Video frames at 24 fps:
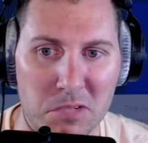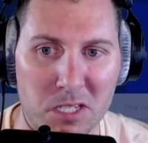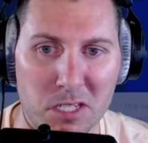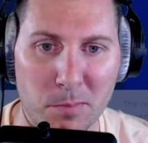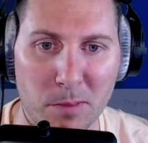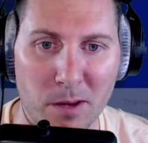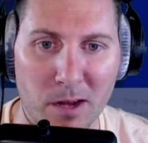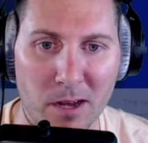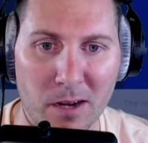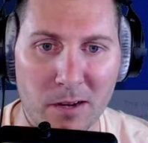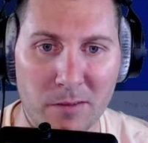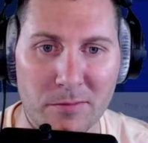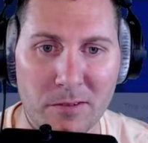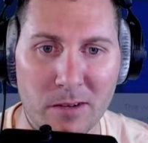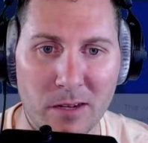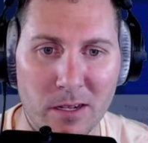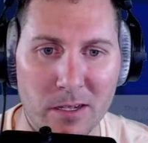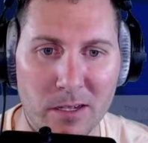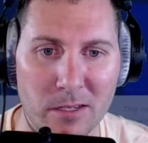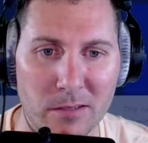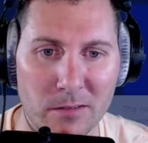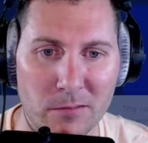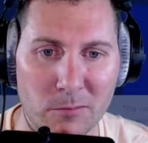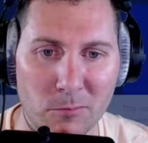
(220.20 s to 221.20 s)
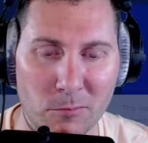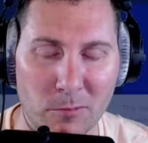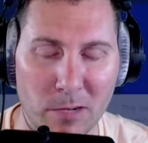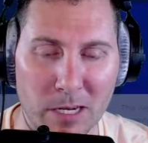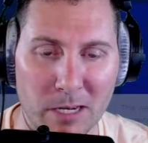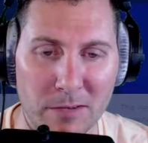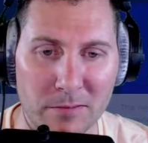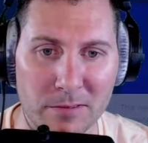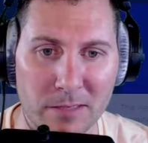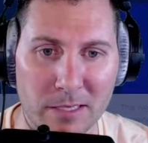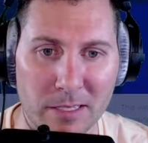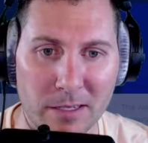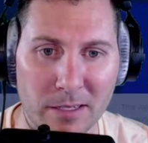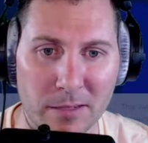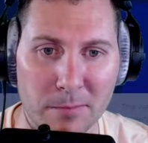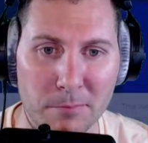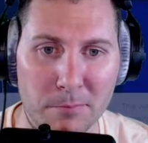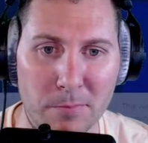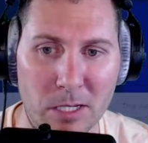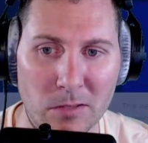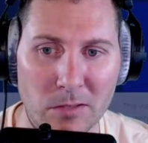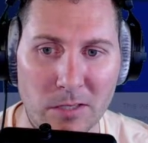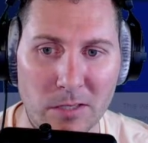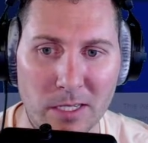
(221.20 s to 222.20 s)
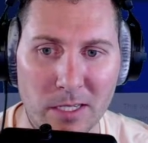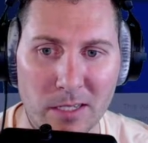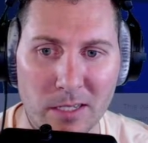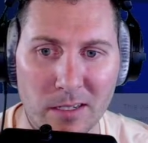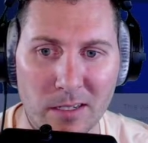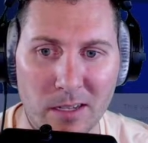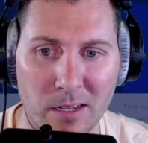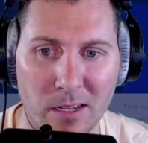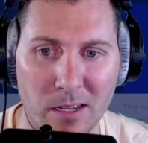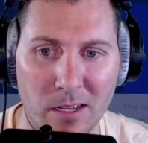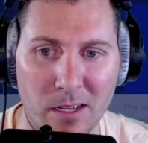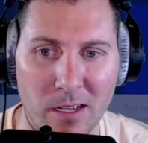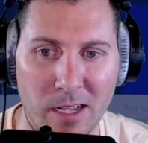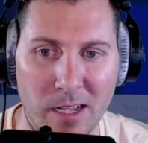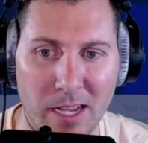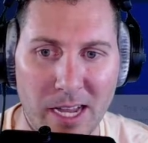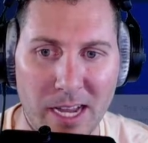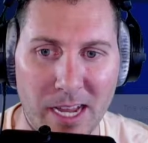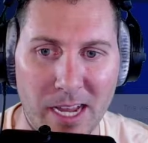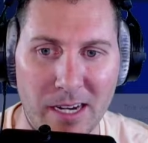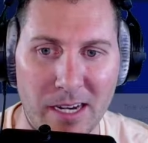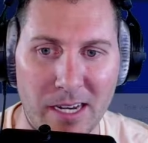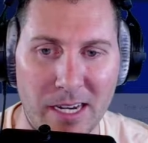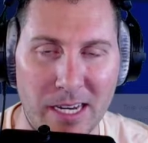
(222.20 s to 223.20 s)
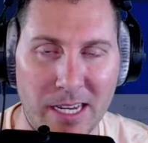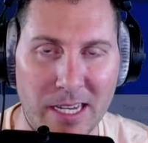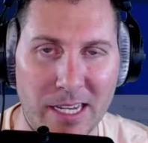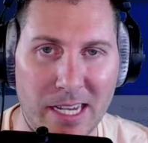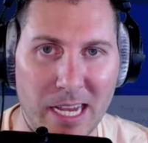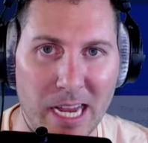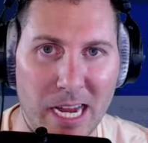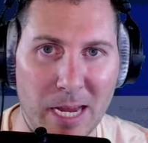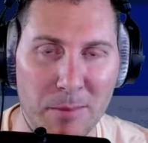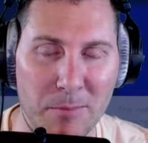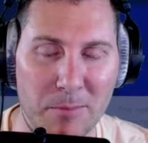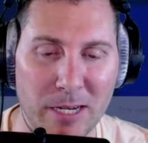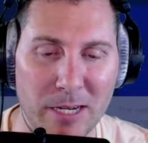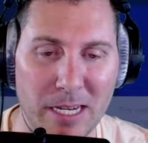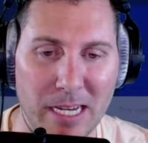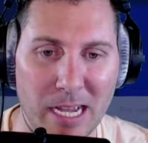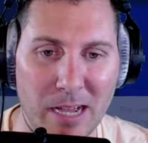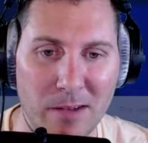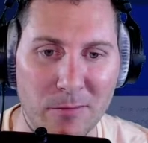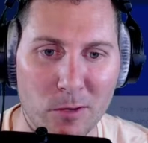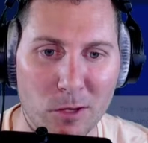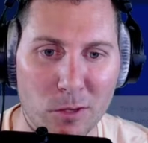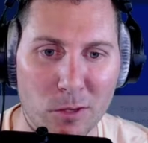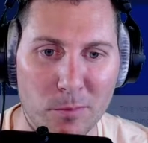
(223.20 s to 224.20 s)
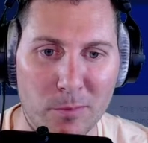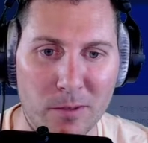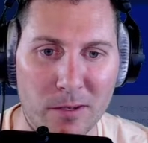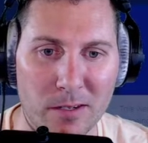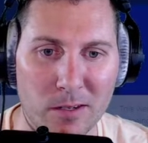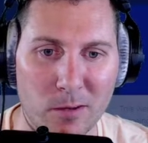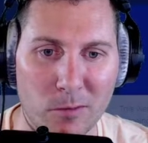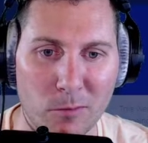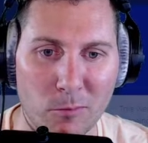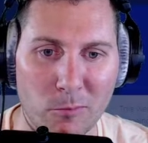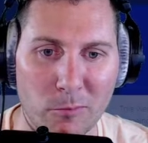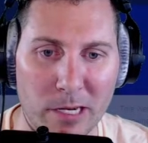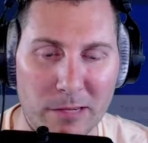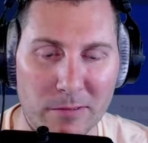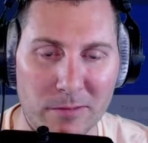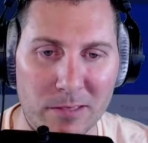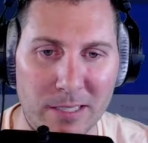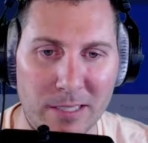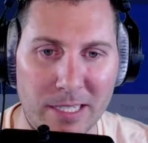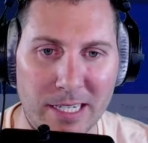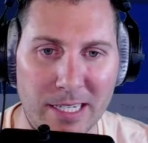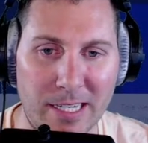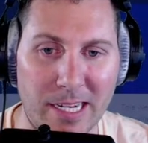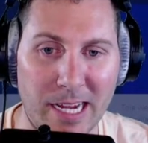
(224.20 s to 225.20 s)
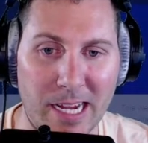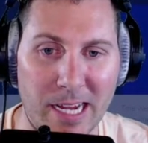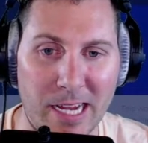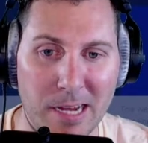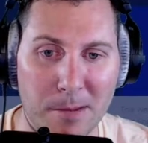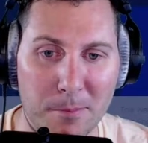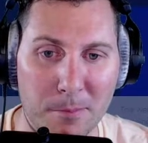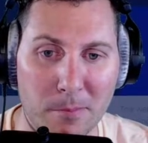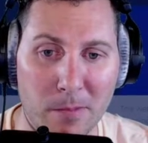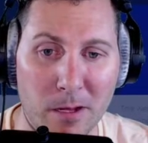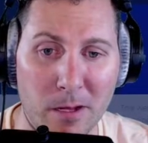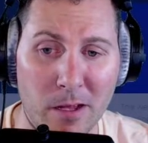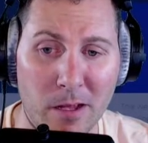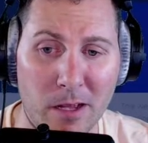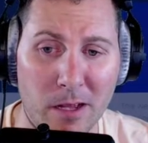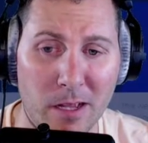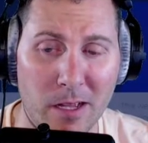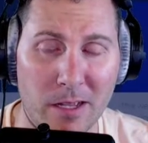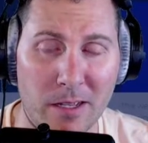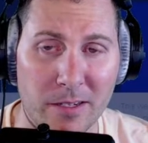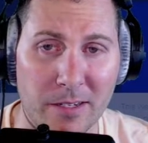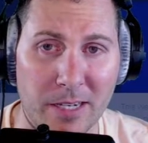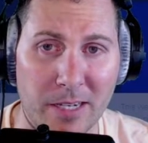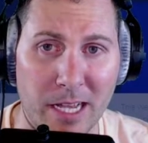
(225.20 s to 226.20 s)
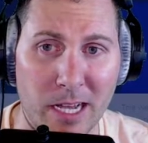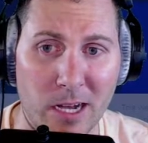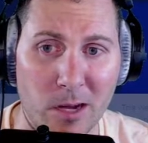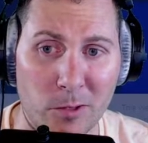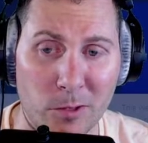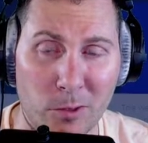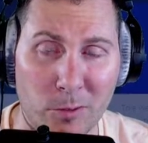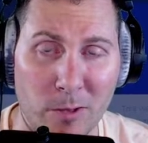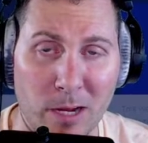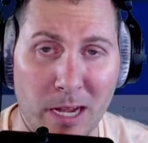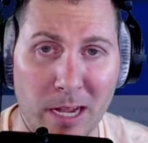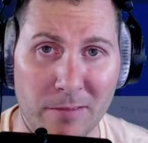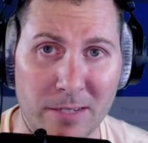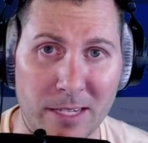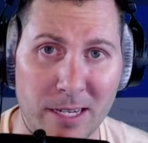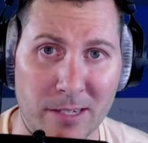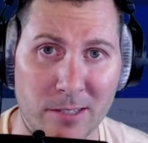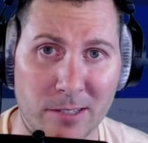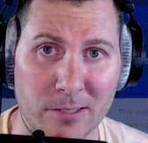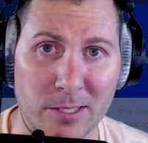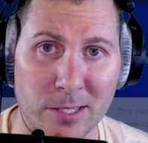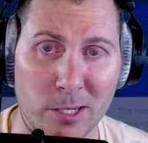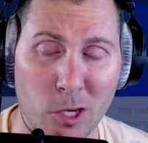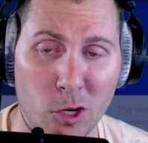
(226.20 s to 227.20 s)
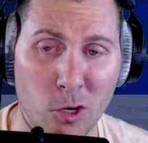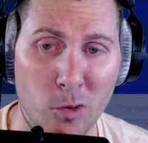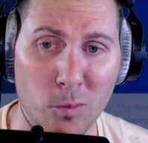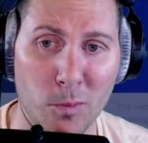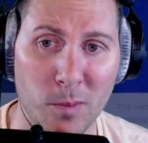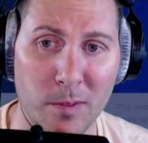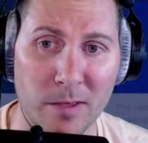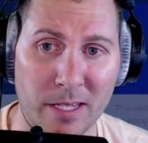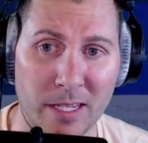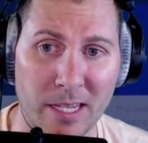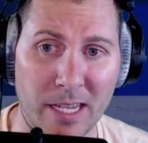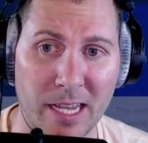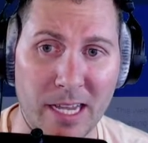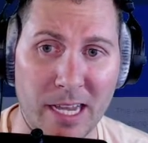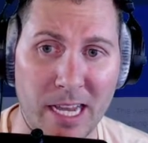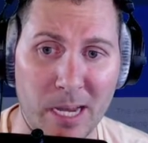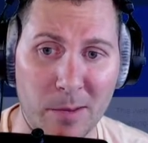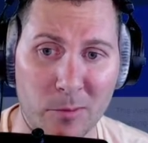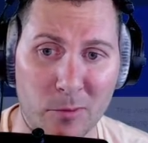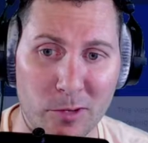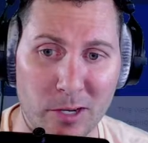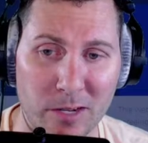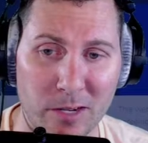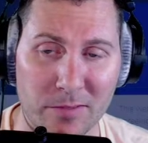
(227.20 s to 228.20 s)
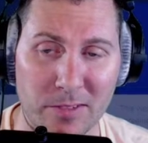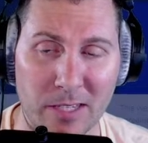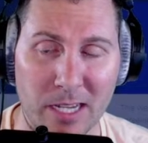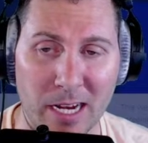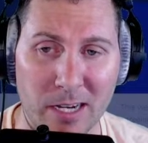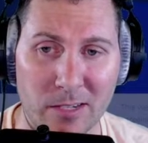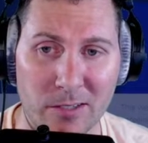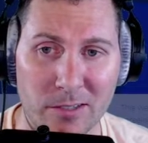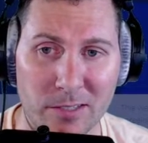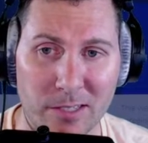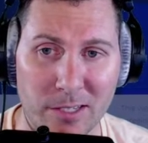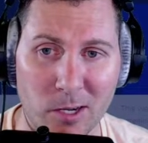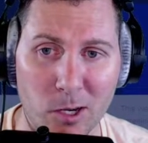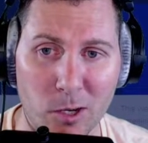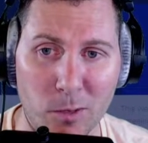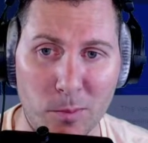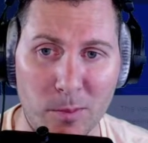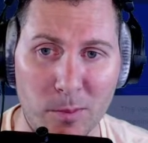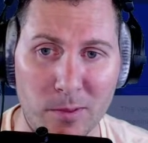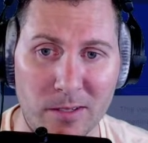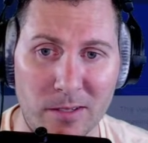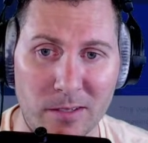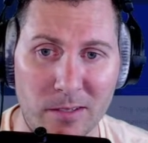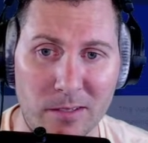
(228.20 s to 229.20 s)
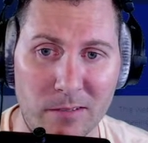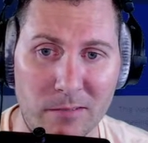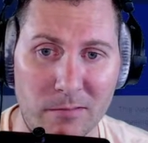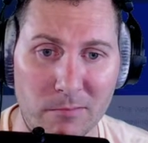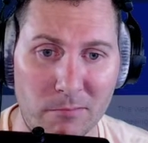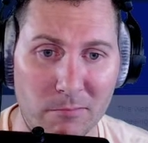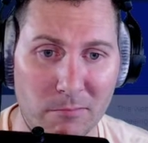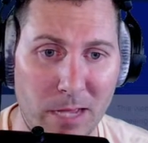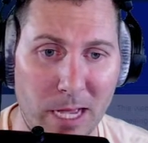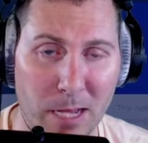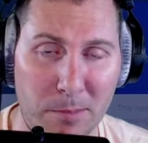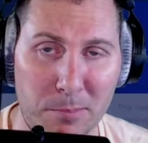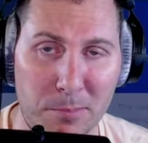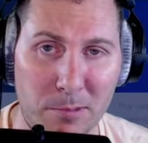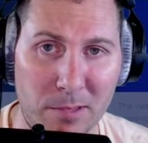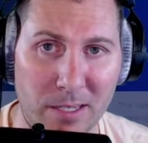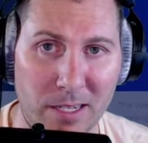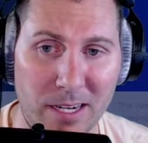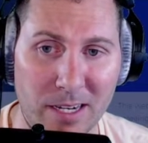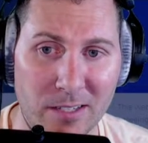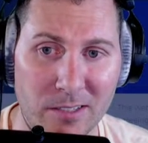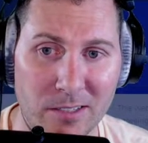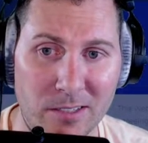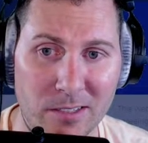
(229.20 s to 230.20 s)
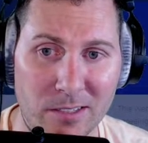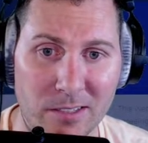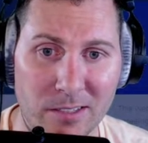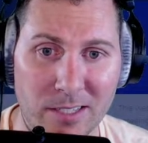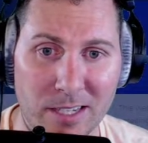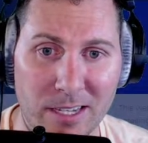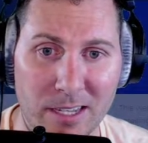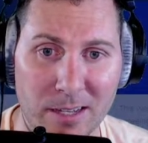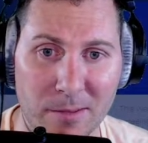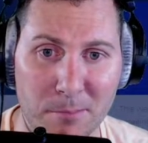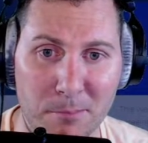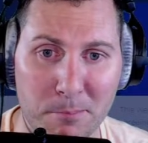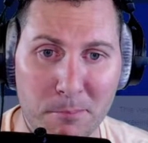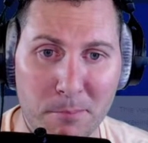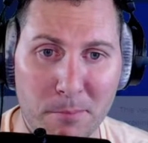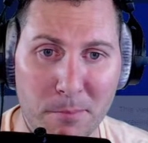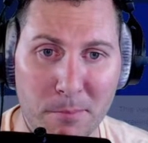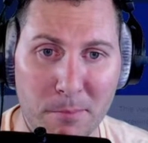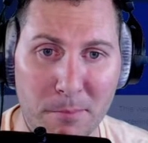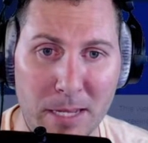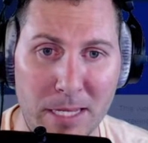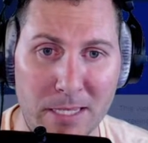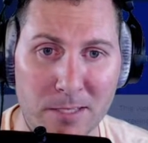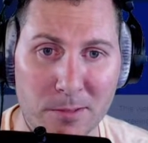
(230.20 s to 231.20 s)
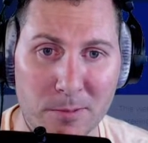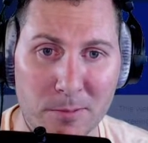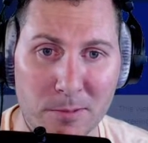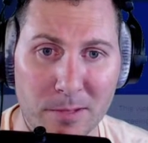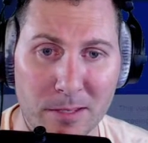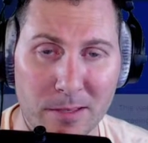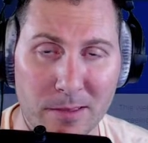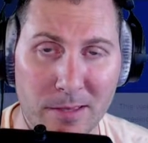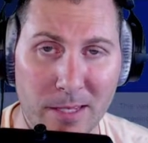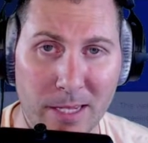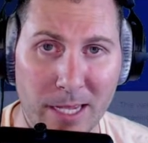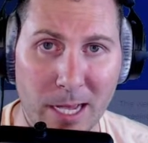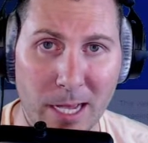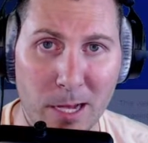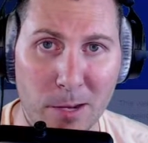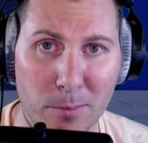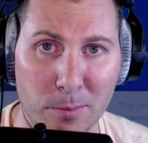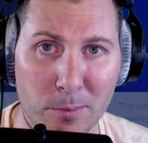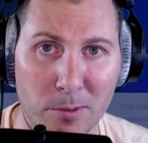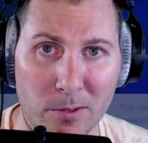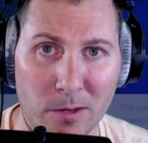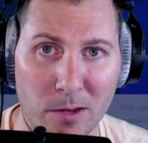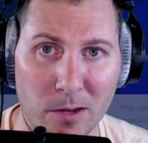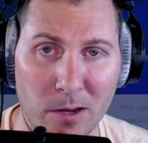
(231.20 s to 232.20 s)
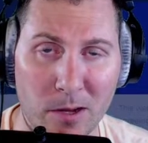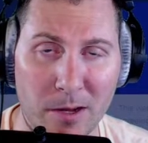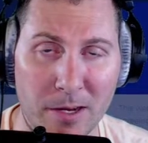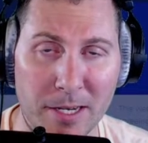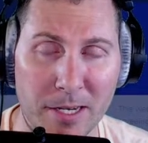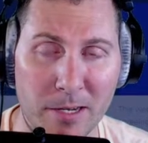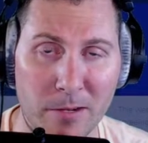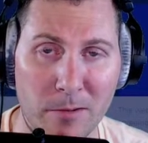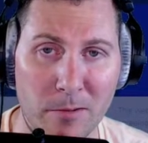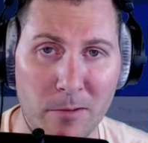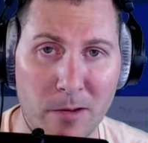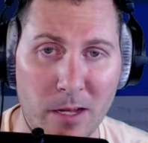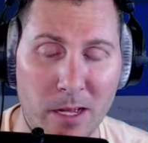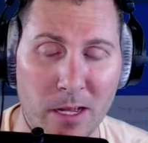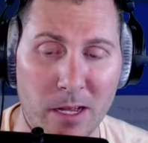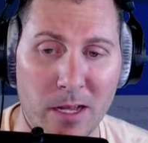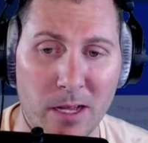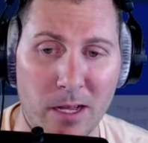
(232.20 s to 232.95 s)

Spotify, Wavelink Music, and any game we have open, Wavelink Game. Now, you have to actually open the game, or you have to actually open the application to mess with the output audio.